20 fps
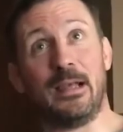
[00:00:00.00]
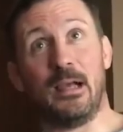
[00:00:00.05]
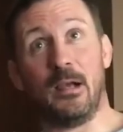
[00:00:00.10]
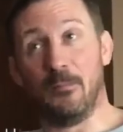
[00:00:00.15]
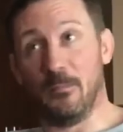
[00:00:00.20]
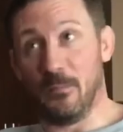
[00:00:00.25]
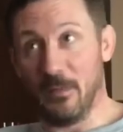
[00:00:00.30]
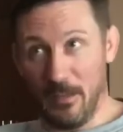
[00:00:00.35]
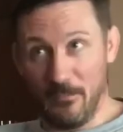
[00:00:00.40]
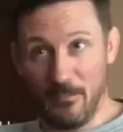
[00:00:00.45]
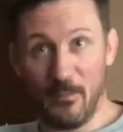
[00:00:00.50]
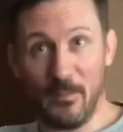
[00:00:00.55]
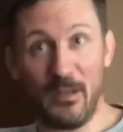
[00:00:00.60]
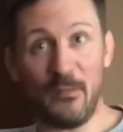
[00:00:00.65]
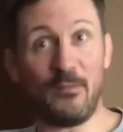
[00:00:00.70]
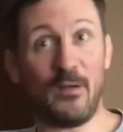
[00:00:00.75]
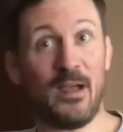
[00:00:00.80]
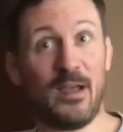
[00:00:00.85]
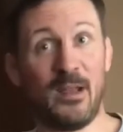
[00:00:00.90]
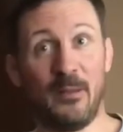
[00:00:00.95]
I'm an
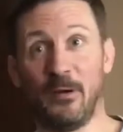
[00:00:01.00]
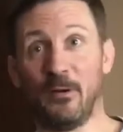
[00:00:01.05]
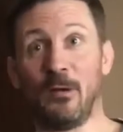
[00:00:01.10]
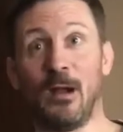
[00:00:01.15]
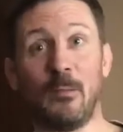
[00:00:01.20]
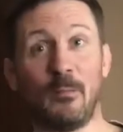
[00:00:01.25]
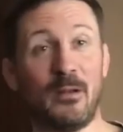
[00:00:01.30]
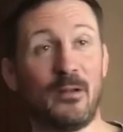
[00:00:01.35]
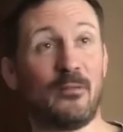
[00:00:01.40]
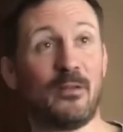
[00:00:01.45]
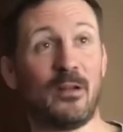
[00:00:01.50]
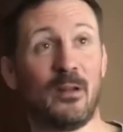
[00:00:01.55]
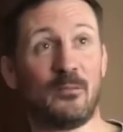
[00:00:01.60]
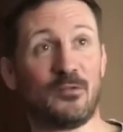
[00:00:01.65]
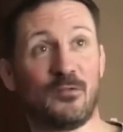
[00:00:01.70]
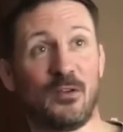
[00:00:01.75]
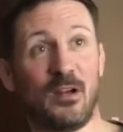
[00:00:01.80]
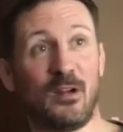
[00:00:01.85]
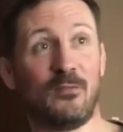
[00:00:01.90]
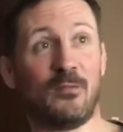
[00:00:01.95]
MMA fan, I'm a grappling fan, I'm a
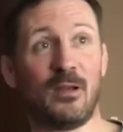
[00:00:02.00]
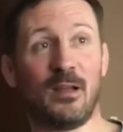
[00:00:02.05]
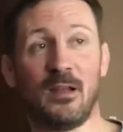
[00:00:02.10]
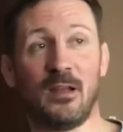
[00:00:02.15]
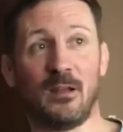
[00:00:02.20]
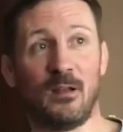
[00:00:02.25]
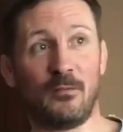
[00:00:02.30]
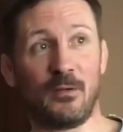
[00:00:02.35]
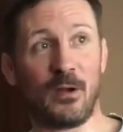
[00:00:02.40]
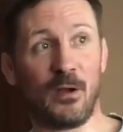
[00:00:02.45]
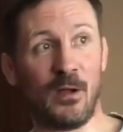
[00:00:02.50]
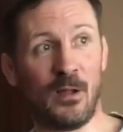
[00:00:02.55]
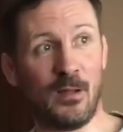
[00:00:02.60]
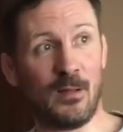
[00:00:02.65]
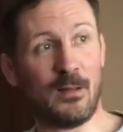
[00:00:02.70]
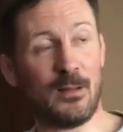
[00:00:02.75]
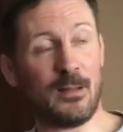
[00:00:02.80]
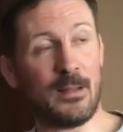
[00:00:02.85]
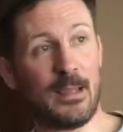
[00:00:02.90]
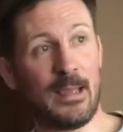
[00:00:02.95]
striker fan, I love it
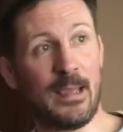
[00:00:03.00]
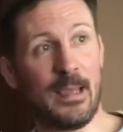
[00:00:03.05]
all.